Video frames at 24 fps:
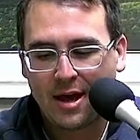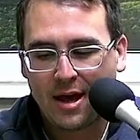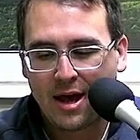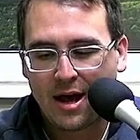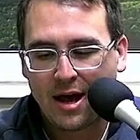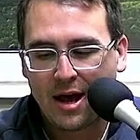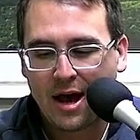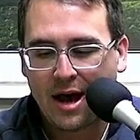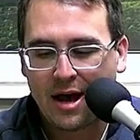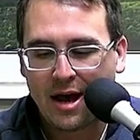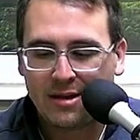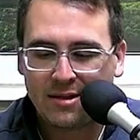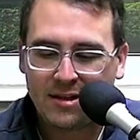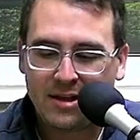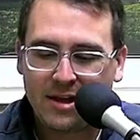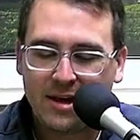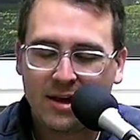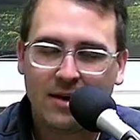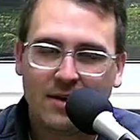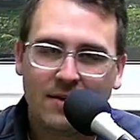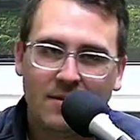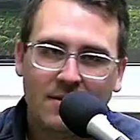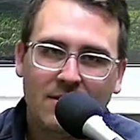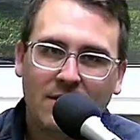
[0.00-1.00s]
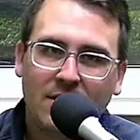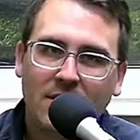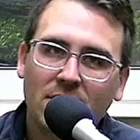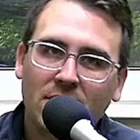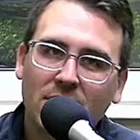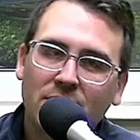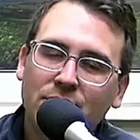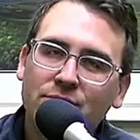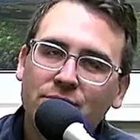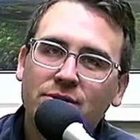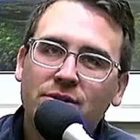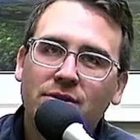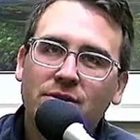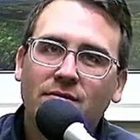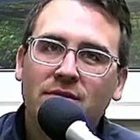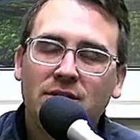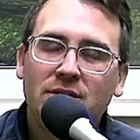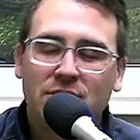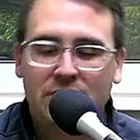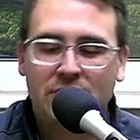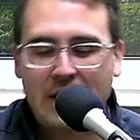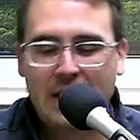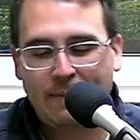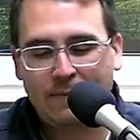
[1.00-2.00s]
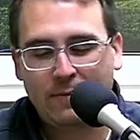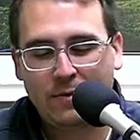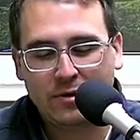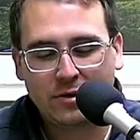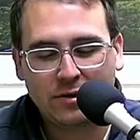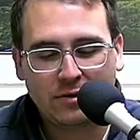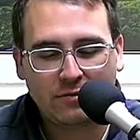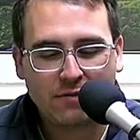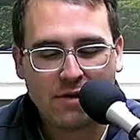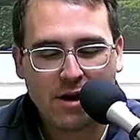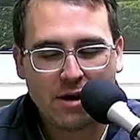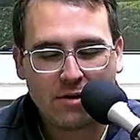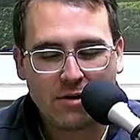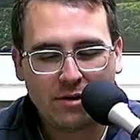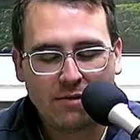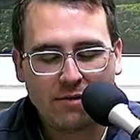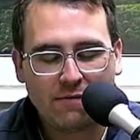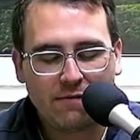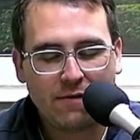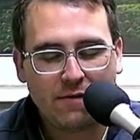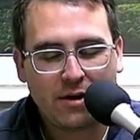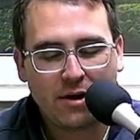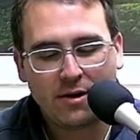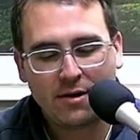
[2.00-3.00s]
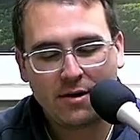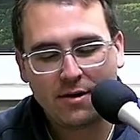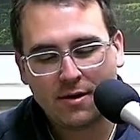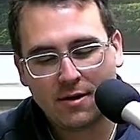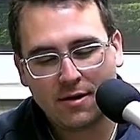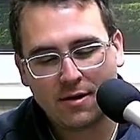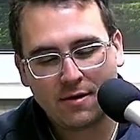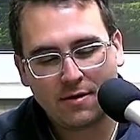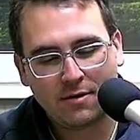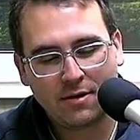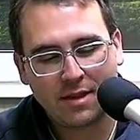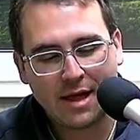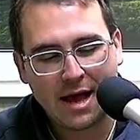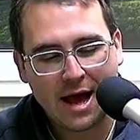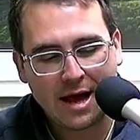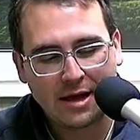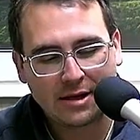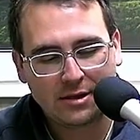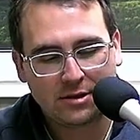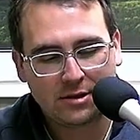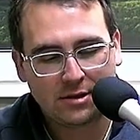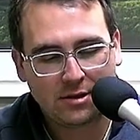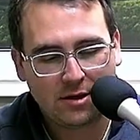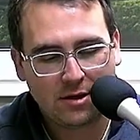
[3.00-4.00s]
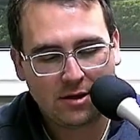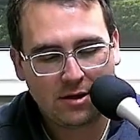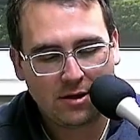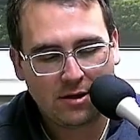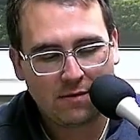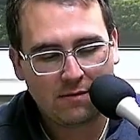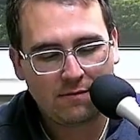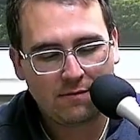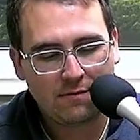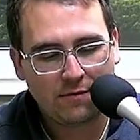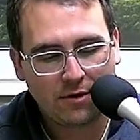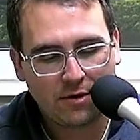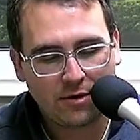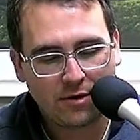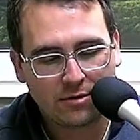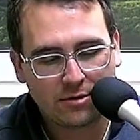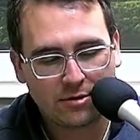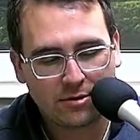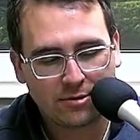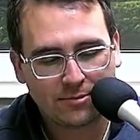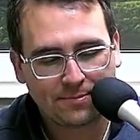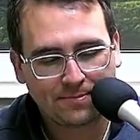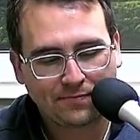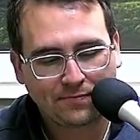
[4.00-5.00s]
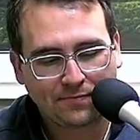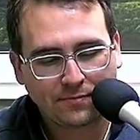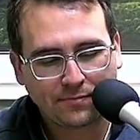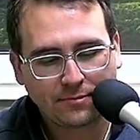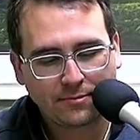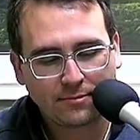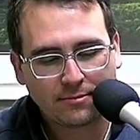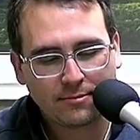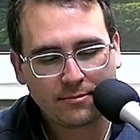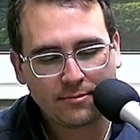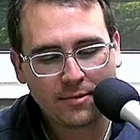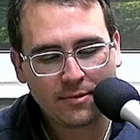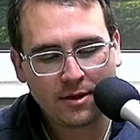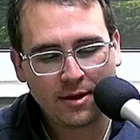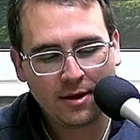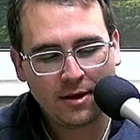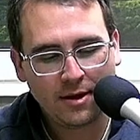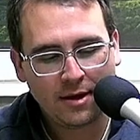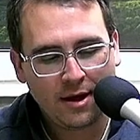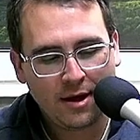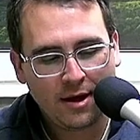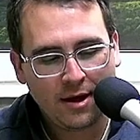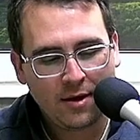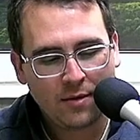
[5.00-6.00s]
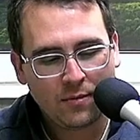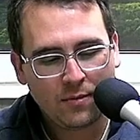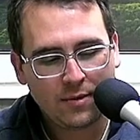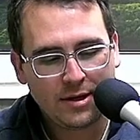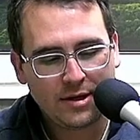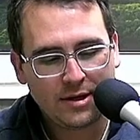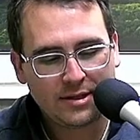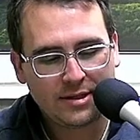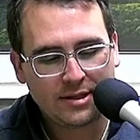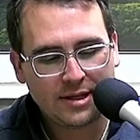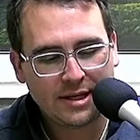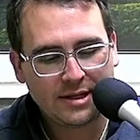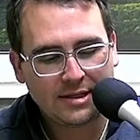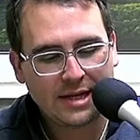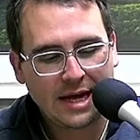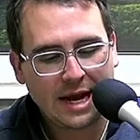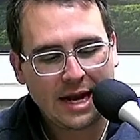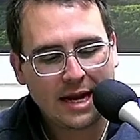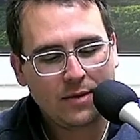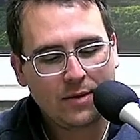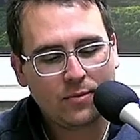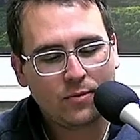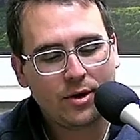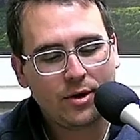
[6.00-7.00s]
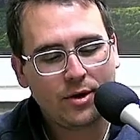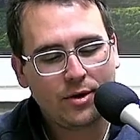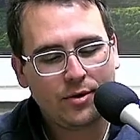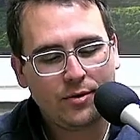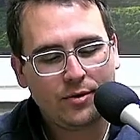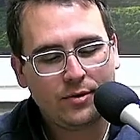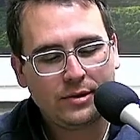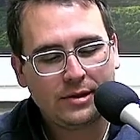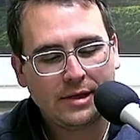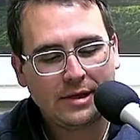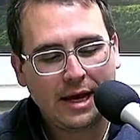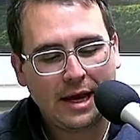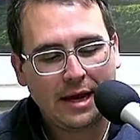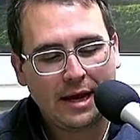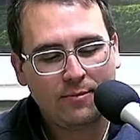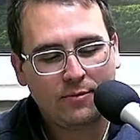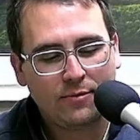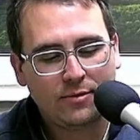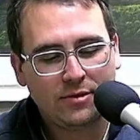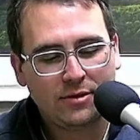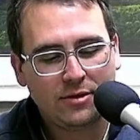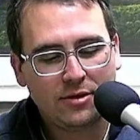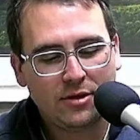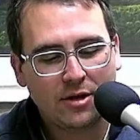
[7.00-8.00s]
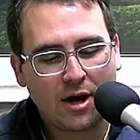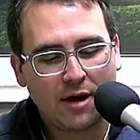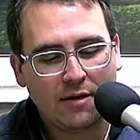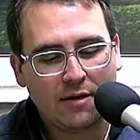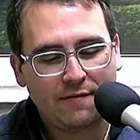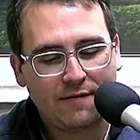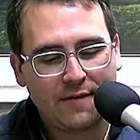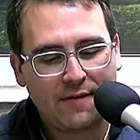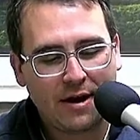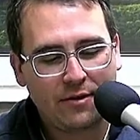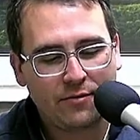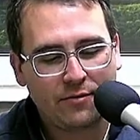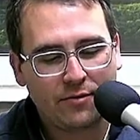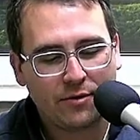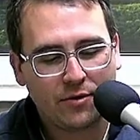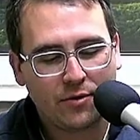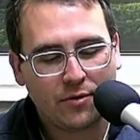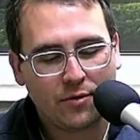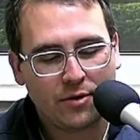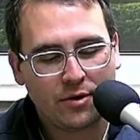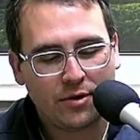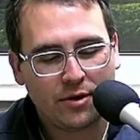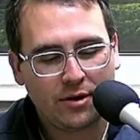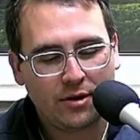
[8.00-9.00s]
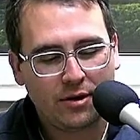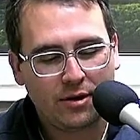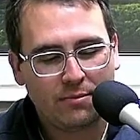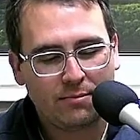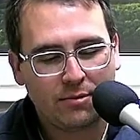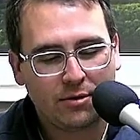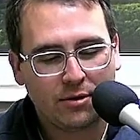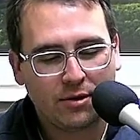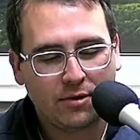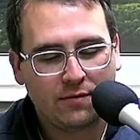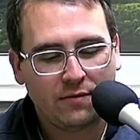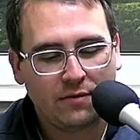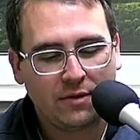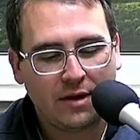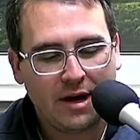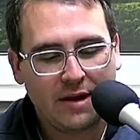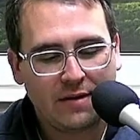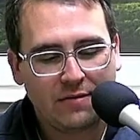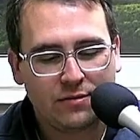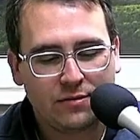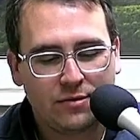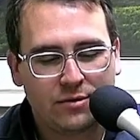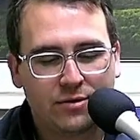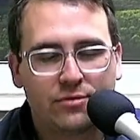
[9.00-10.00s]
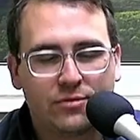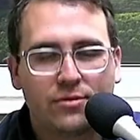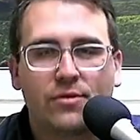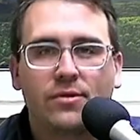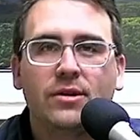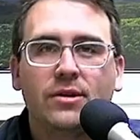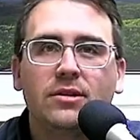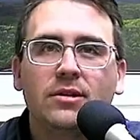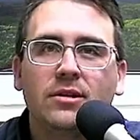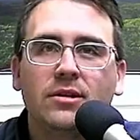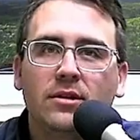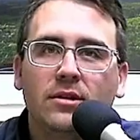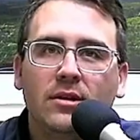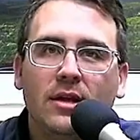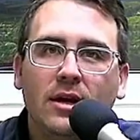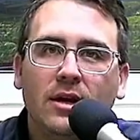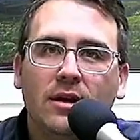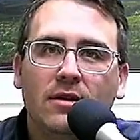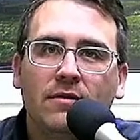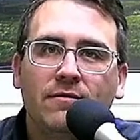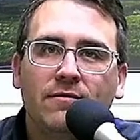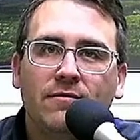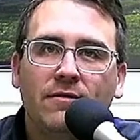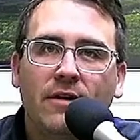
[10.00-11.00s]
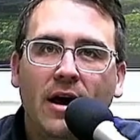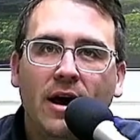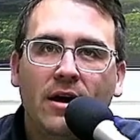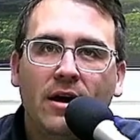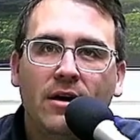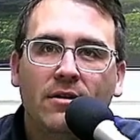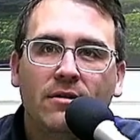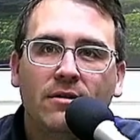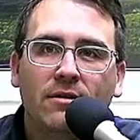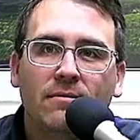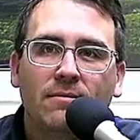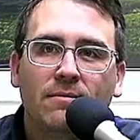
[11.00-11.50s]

I think the conclusion of this chapter is found in the very last verse, when it says, anyone whose name was not found recorded in the book of life was thrown into the lake of fire.